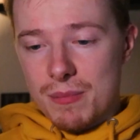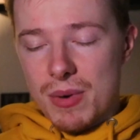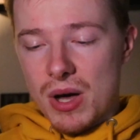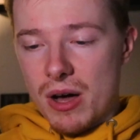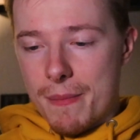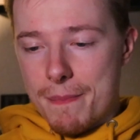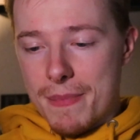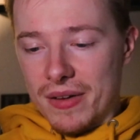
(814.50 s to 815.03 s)

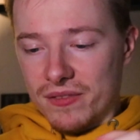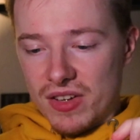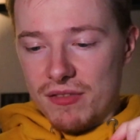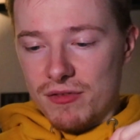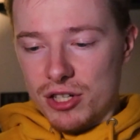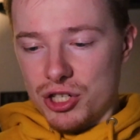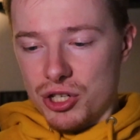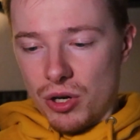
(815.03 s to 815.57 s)
But my
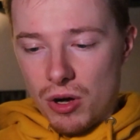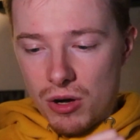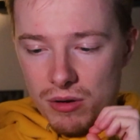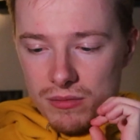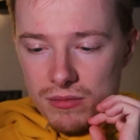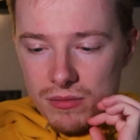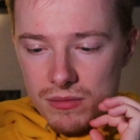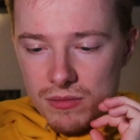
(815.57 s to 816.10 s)
favourite shot
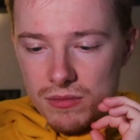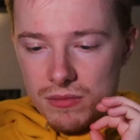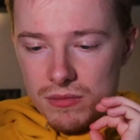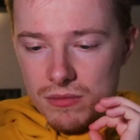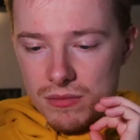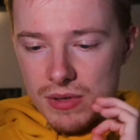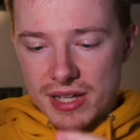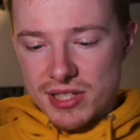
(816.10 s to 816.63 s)

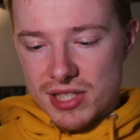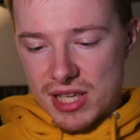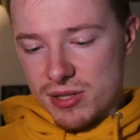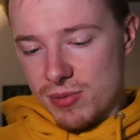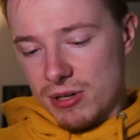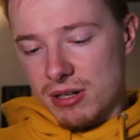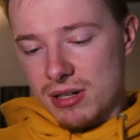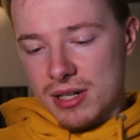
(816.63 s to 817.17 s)
is
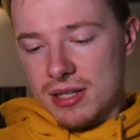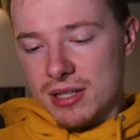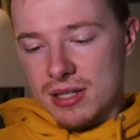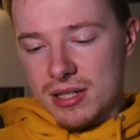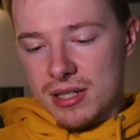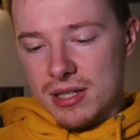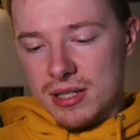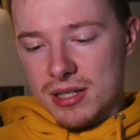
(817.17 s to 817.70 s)
this one.
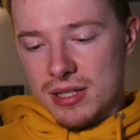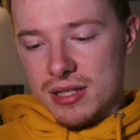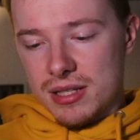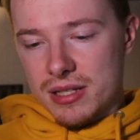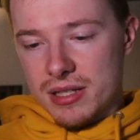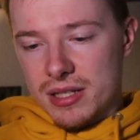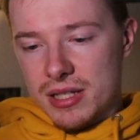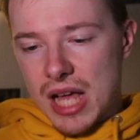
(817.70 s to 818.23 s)

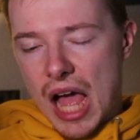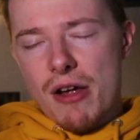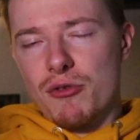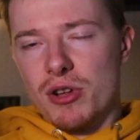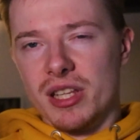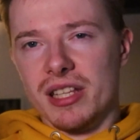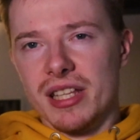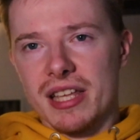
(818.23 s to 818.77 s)
I
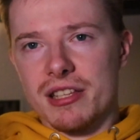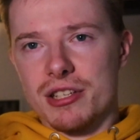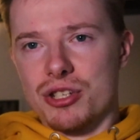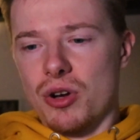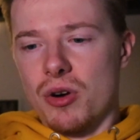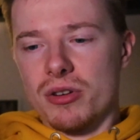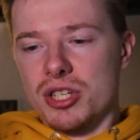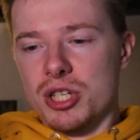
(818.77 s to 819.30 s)
really like the
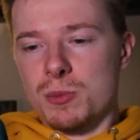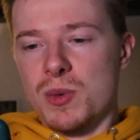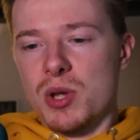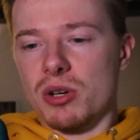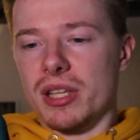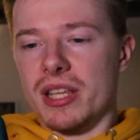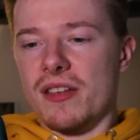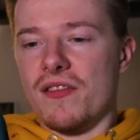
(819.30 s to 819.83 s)
shot, just
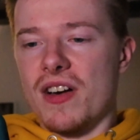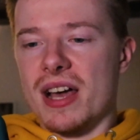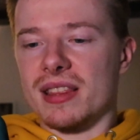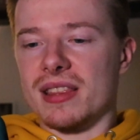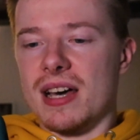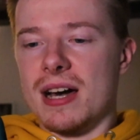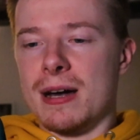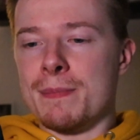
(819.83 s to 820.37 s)
purely the
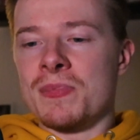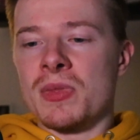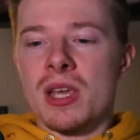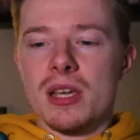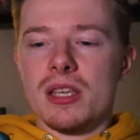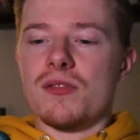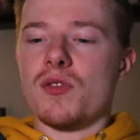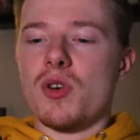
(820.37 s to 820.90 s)
fact that
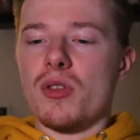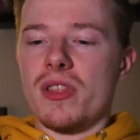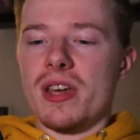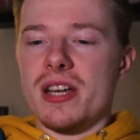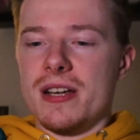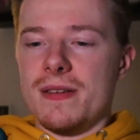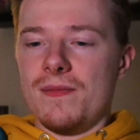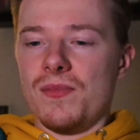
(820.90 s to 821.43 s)
you've got
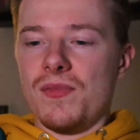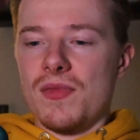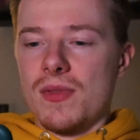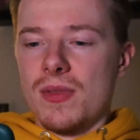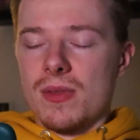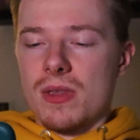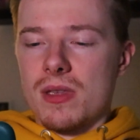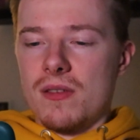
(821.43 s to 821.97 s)
the
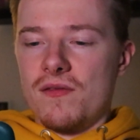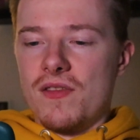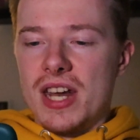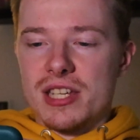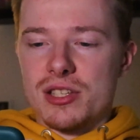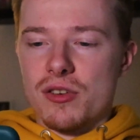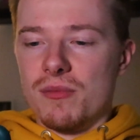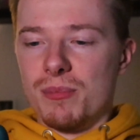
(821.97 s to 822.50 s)

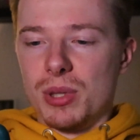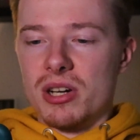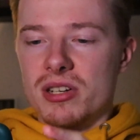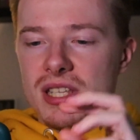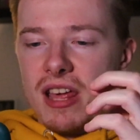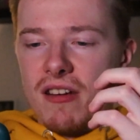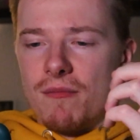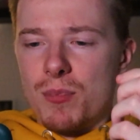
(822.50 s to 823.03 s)
very sort of
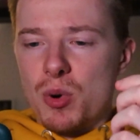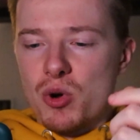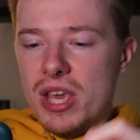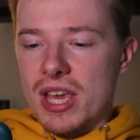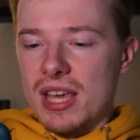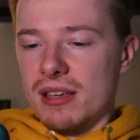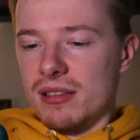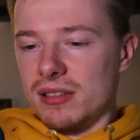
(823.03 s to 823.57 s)
blurred kind of
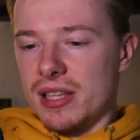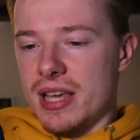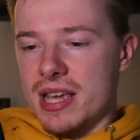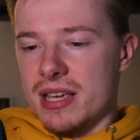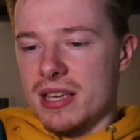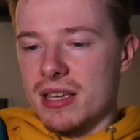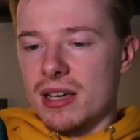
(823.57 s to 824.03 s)
bokeh like